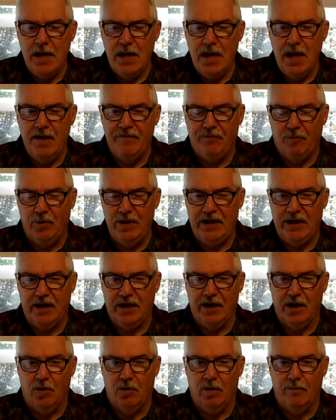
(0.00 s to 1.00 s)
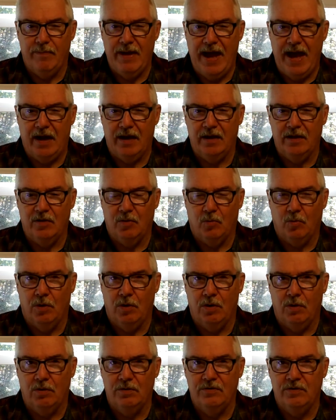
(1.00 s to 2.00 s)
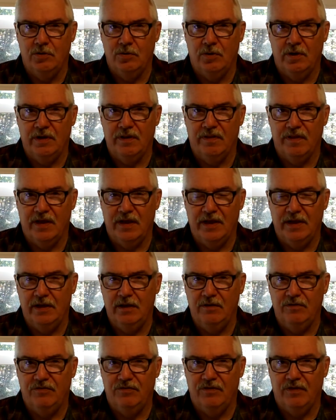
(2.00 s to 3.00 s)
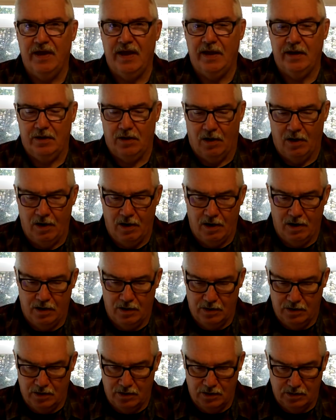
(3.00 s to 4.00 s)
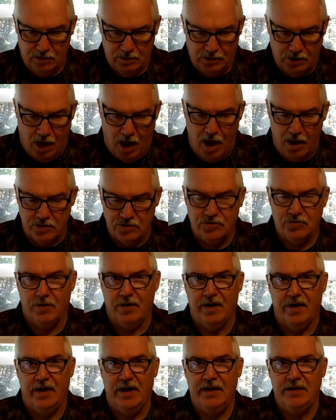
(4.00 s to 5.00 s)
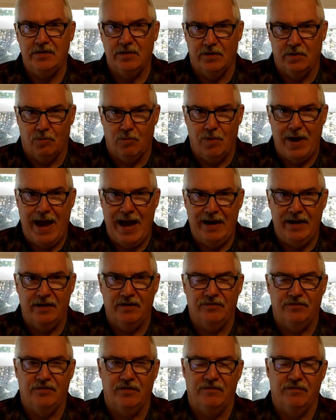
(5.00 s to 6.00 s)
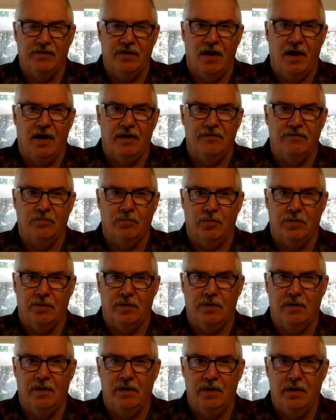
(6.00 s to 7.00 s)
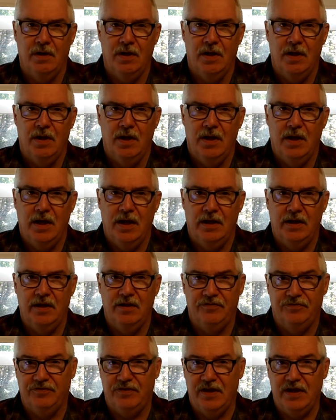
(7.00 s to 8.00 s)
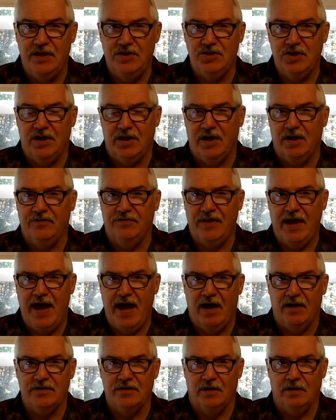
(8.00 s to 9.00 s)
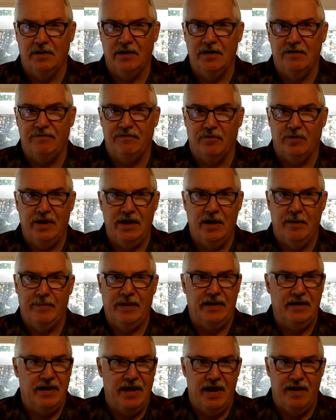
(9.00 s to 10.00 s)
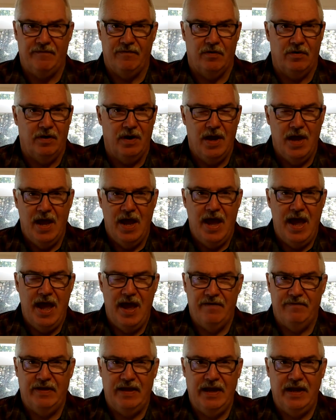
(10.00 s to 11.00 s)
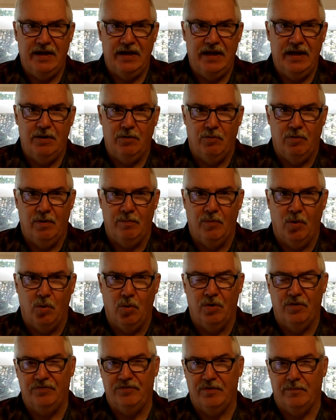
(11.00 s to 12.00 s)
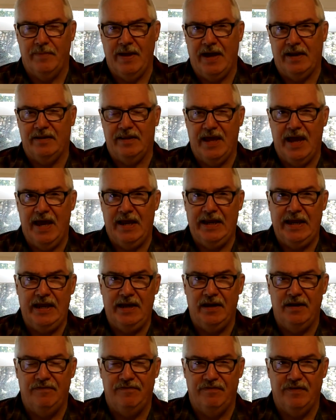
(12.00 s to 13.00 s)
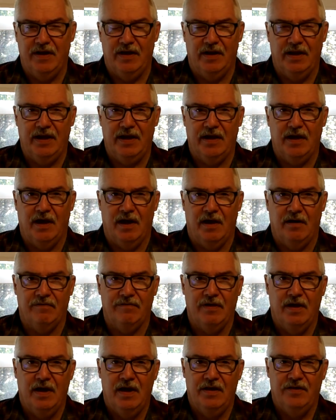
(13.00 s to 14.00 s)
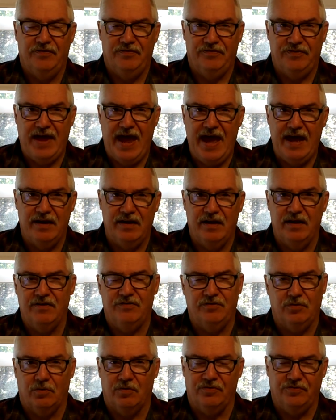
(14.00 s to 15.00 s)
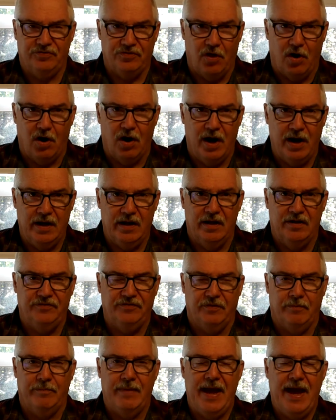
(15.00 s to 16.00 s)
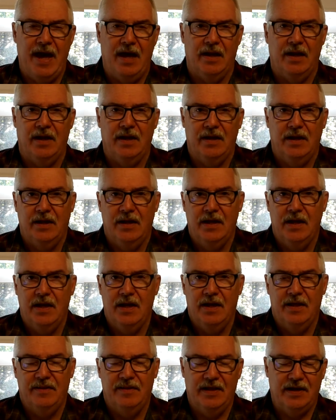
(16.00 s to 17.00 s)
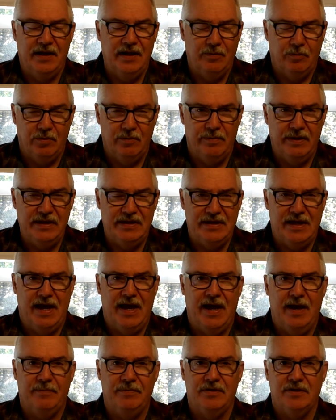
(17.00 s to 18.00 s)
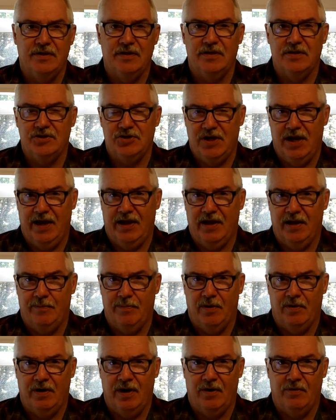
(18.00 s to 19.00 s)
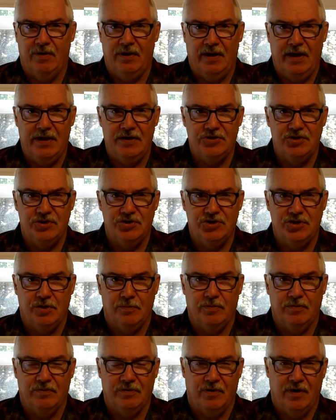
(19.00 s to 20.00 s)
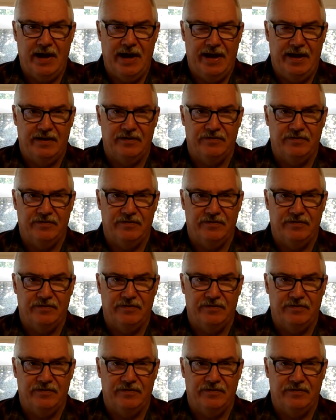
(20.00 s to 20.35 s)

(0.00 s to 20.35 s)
If we can go about in the world doing things that are contrary to the writings of God's Word, and his teaching us how to live for him and never have any remorse about that, any feeling of sadness or sorriness about it, then it would be time to check up on our relationship with Christ.